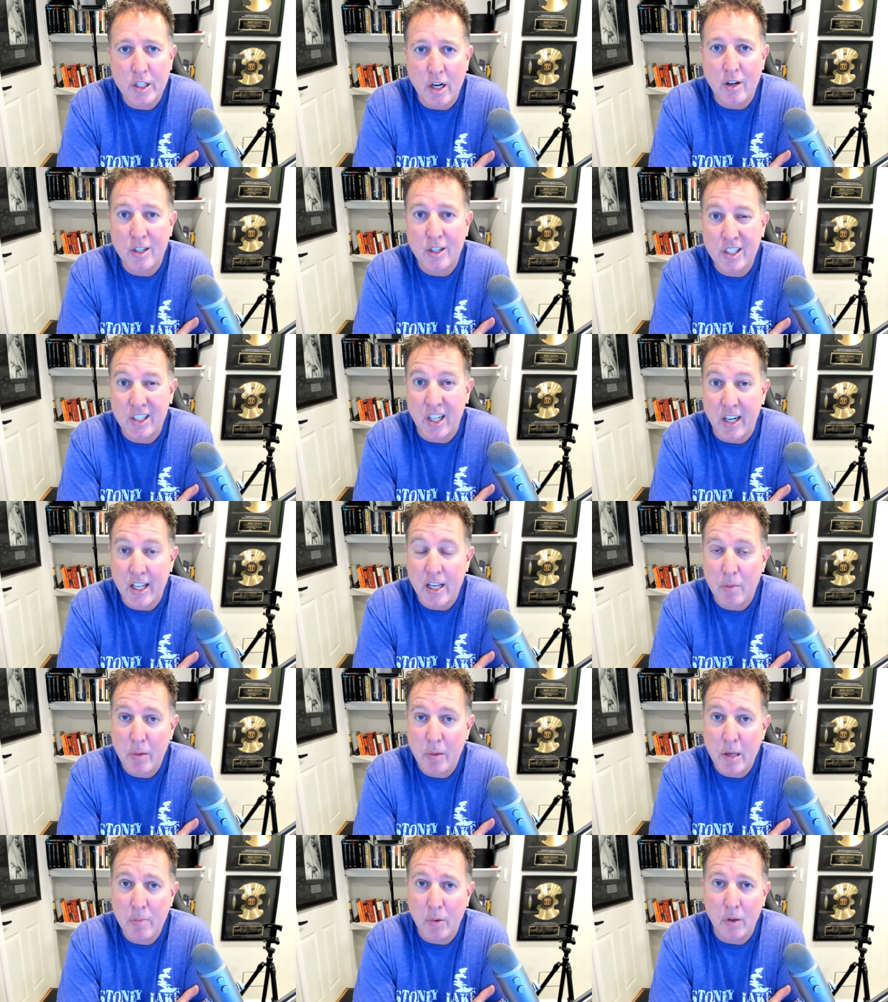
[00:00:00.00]
studying
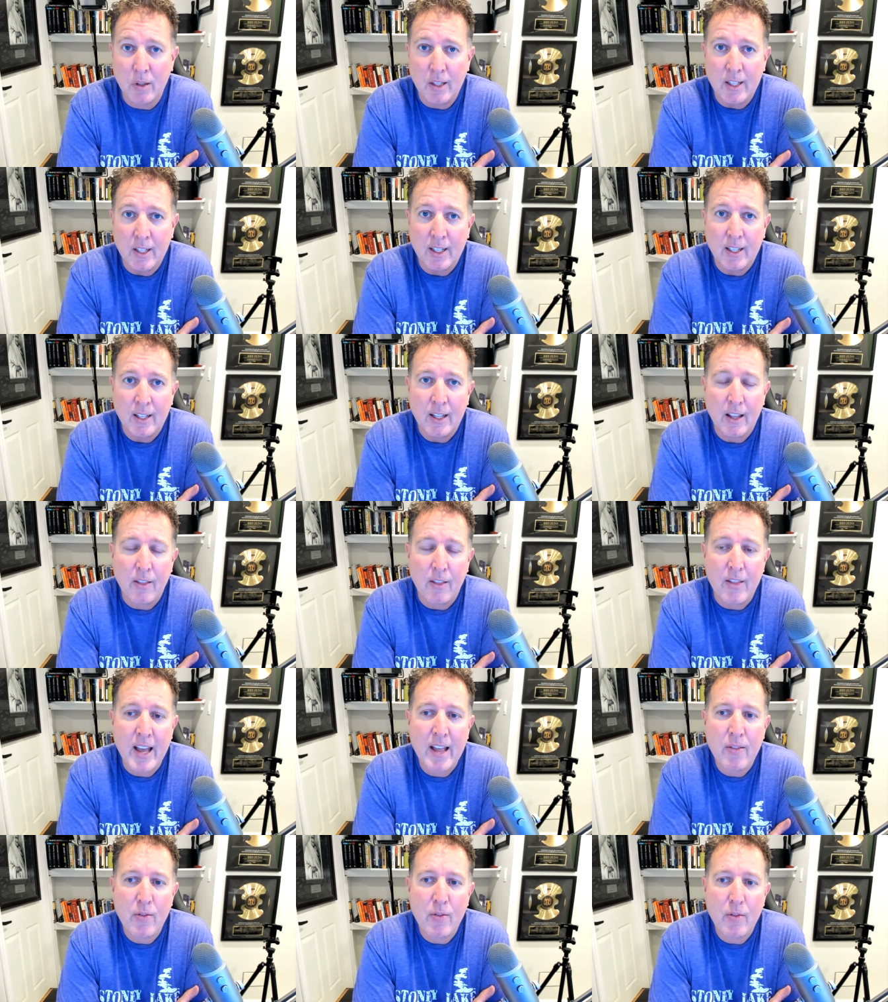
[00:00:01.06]
people
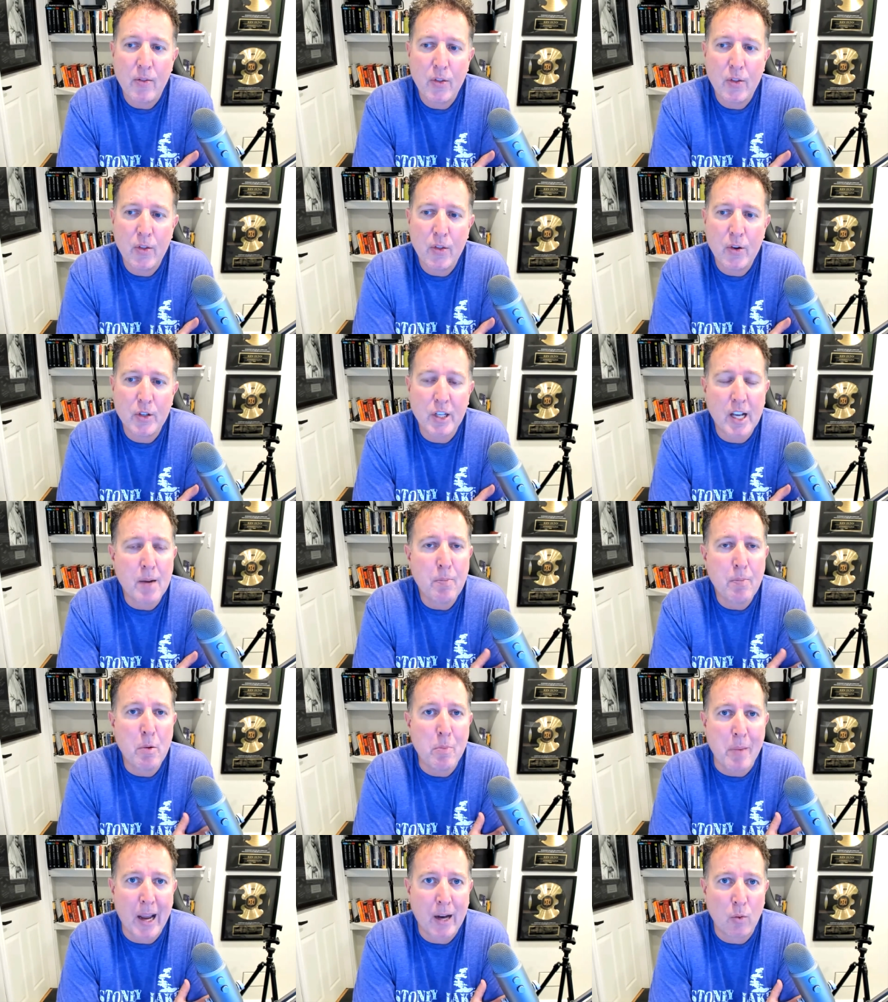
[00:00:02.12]
that there's a couple
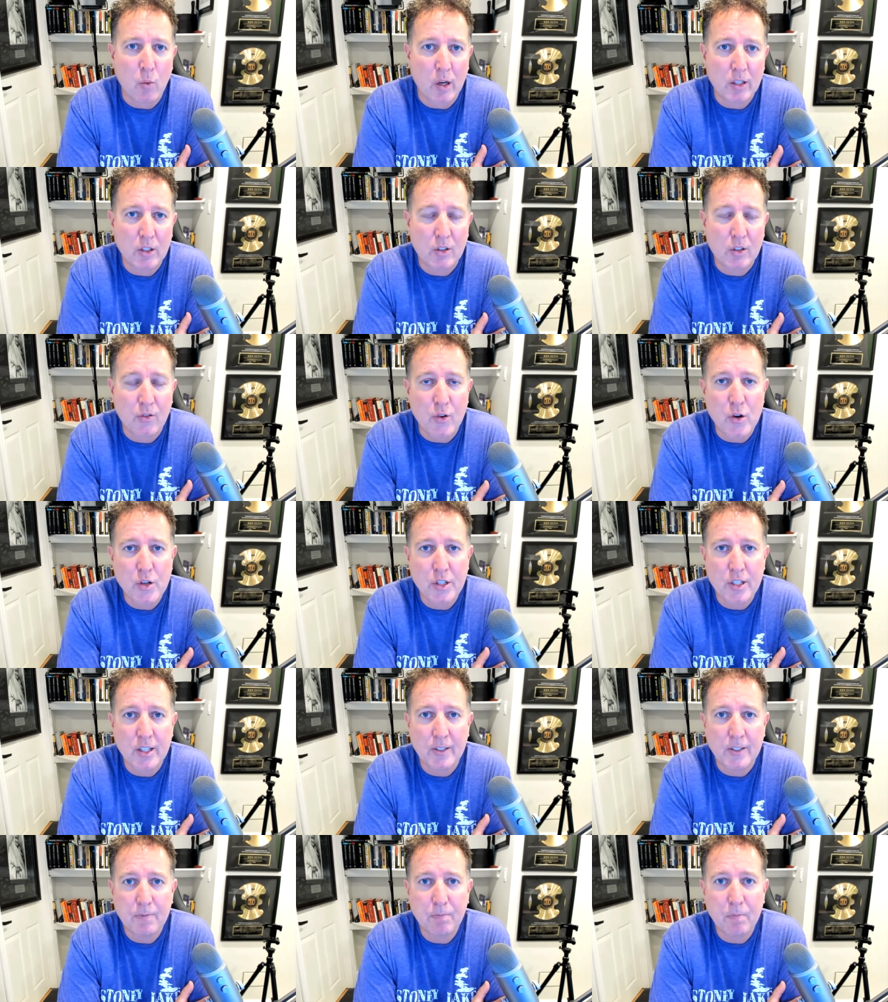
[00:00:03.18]
main ones first
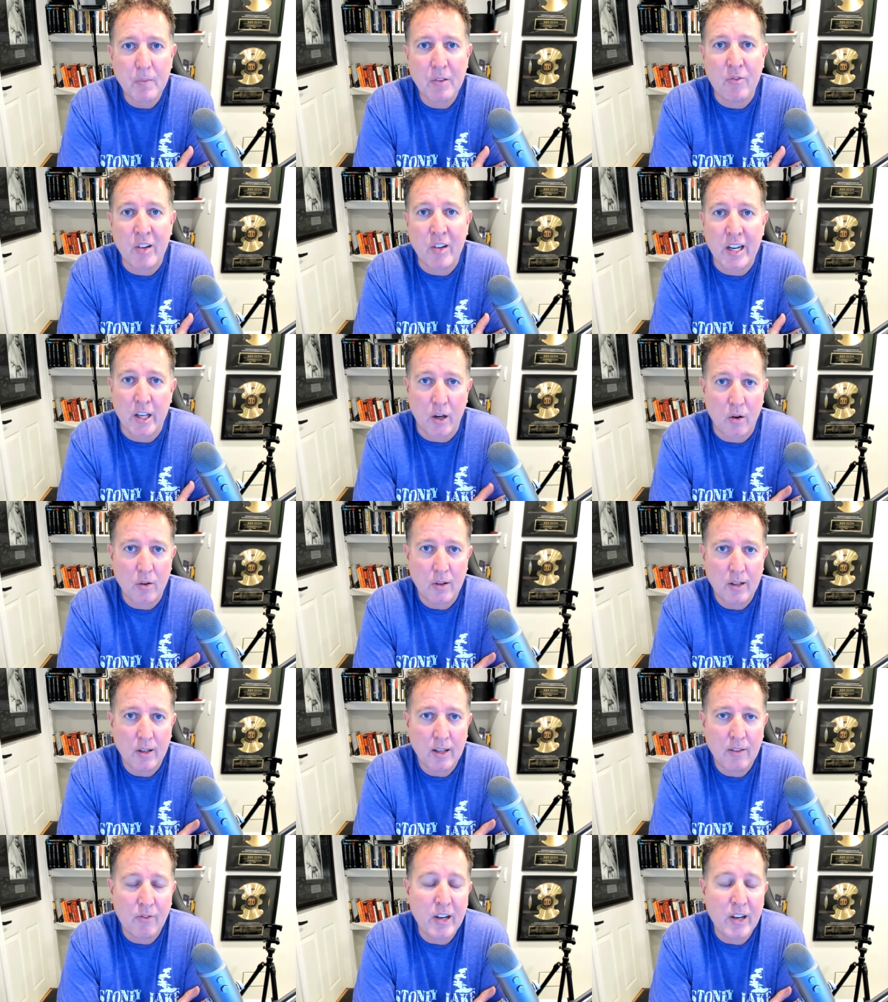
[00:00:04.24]
video
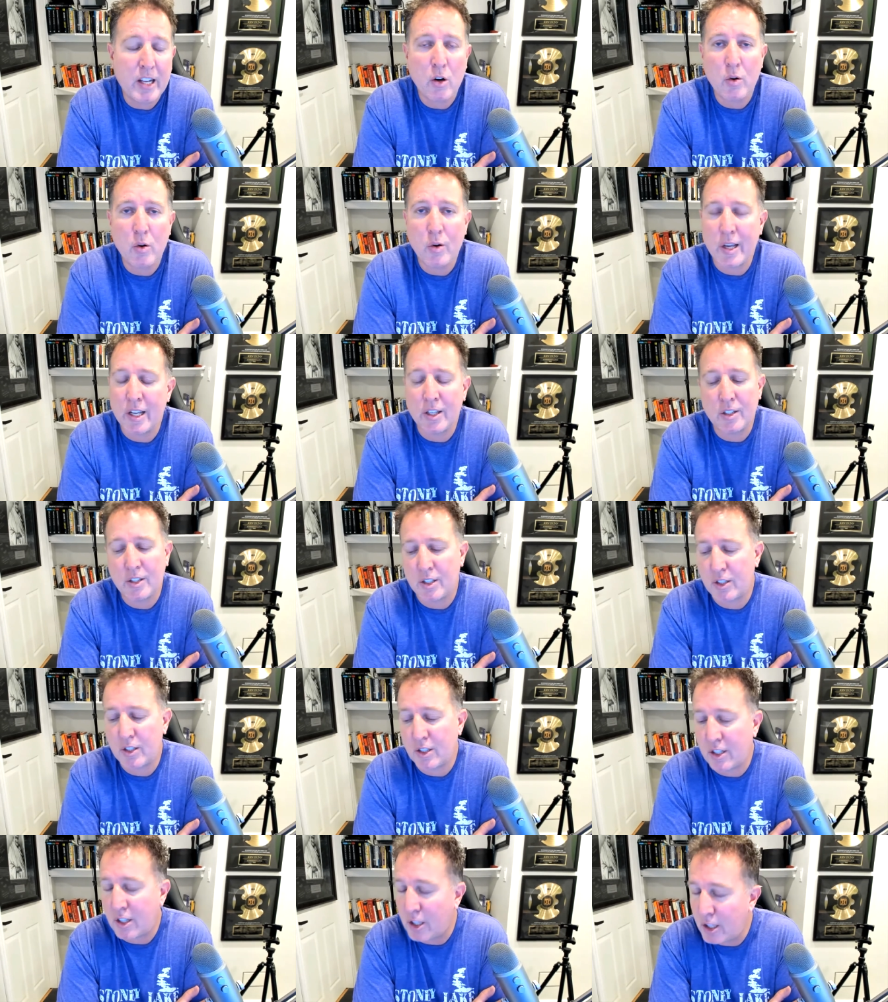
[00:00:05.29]
video is
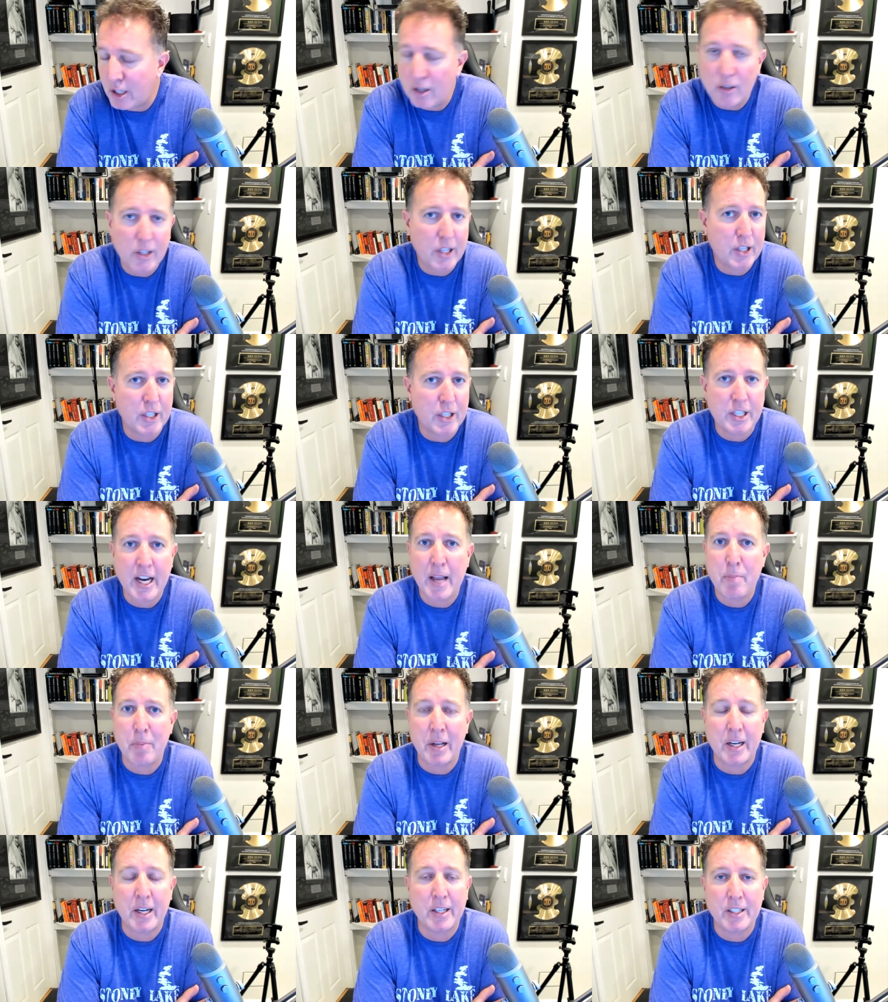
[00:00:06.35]
clearly the
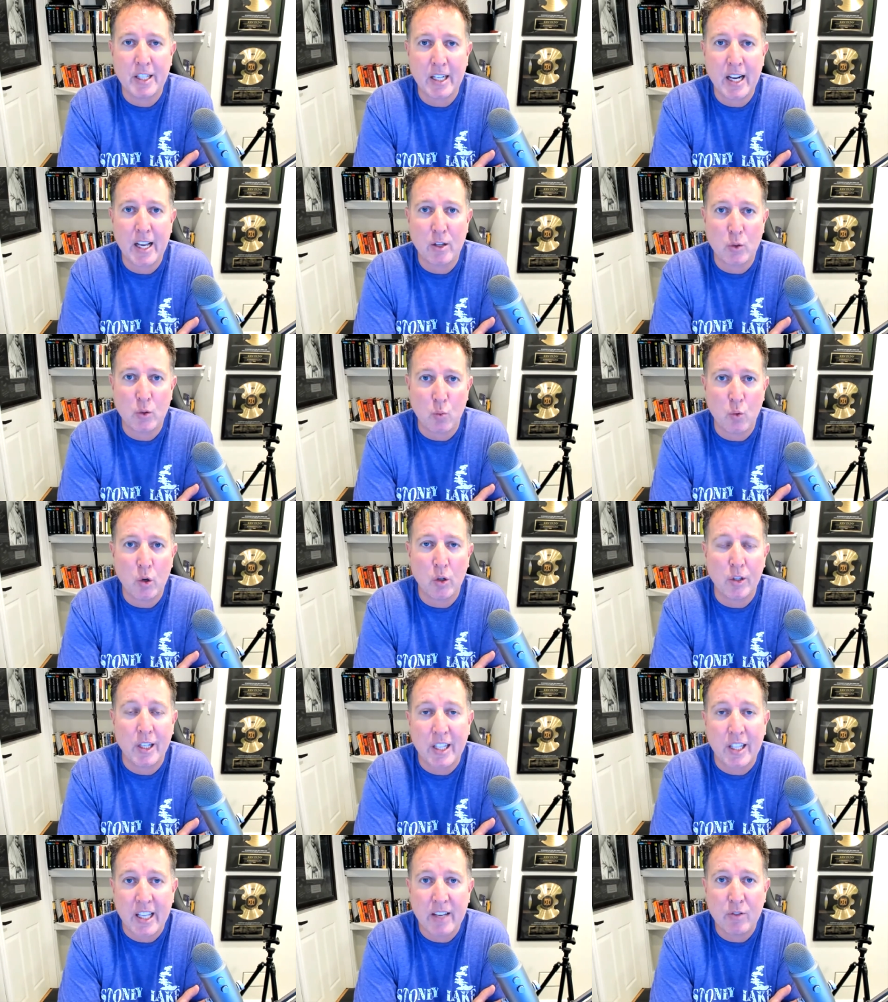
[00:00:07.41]
champion in today's world
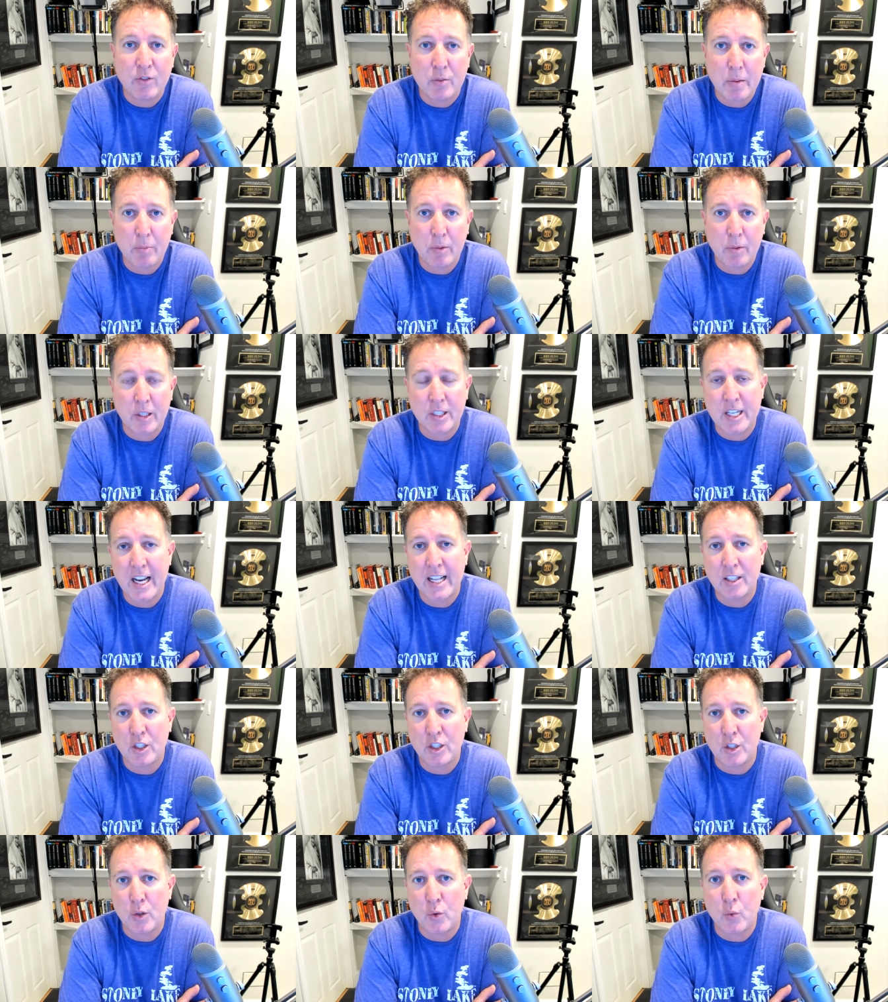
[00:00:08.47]
it gives people a chance
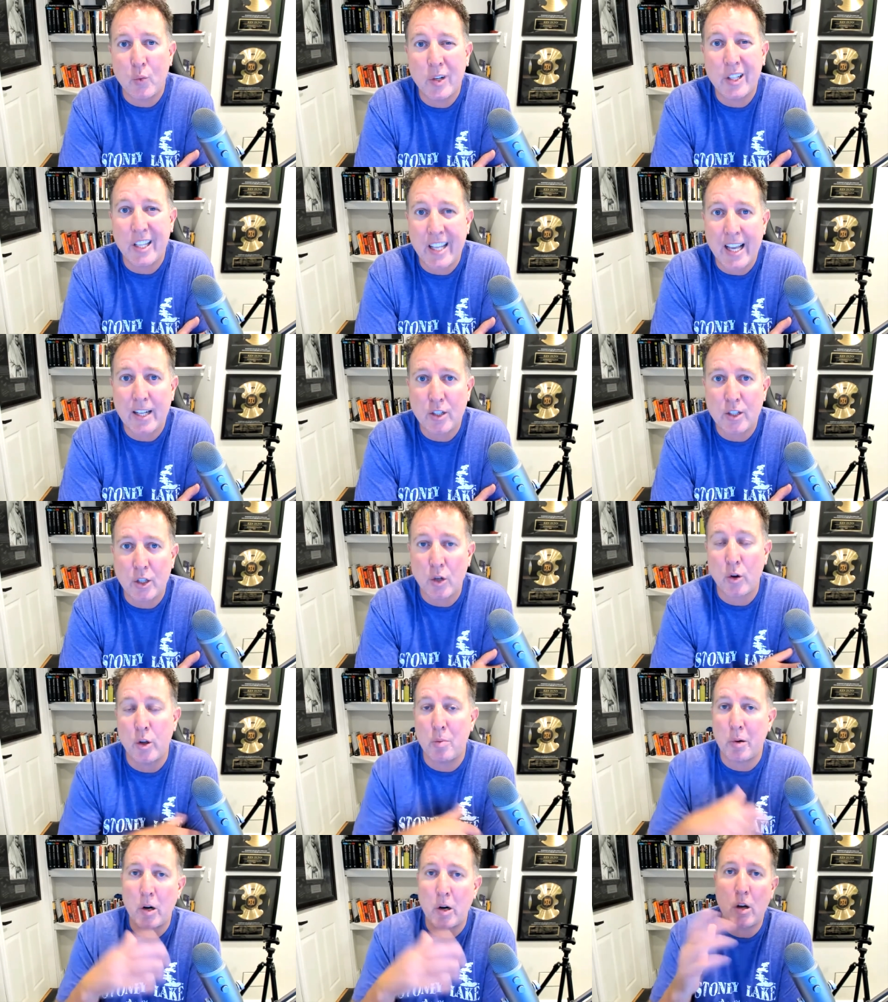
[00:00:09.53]
to really get to know you
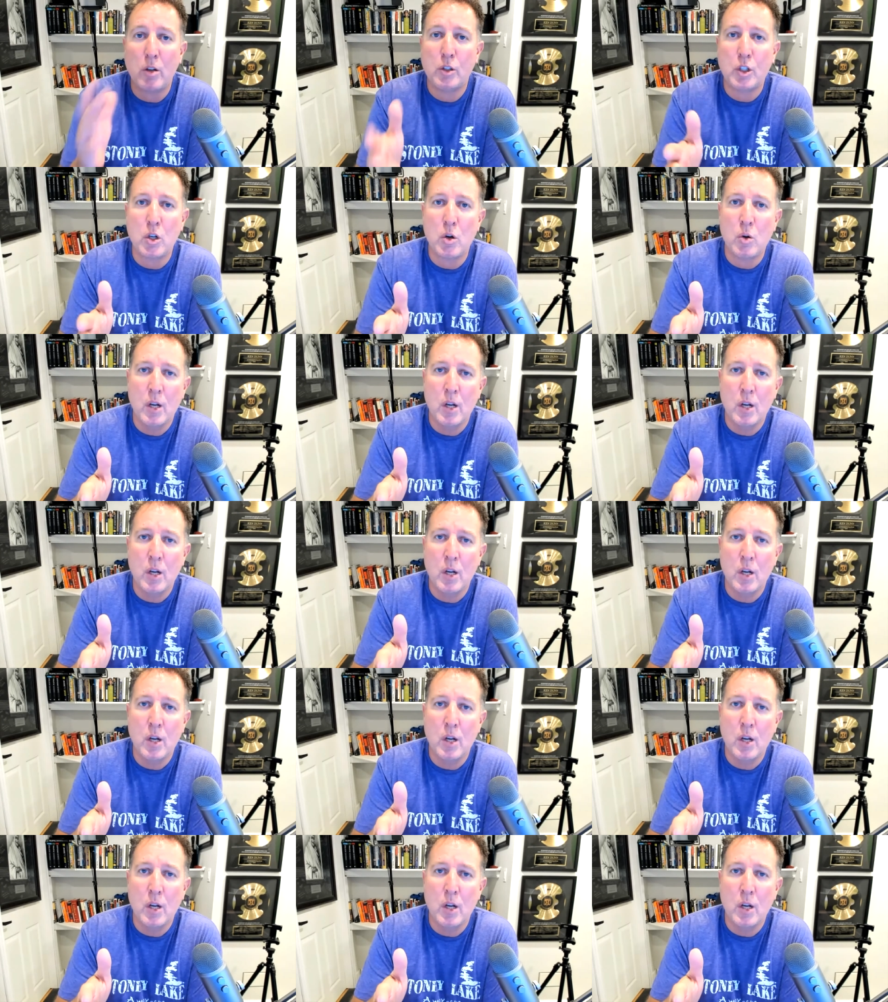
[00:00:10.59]
but also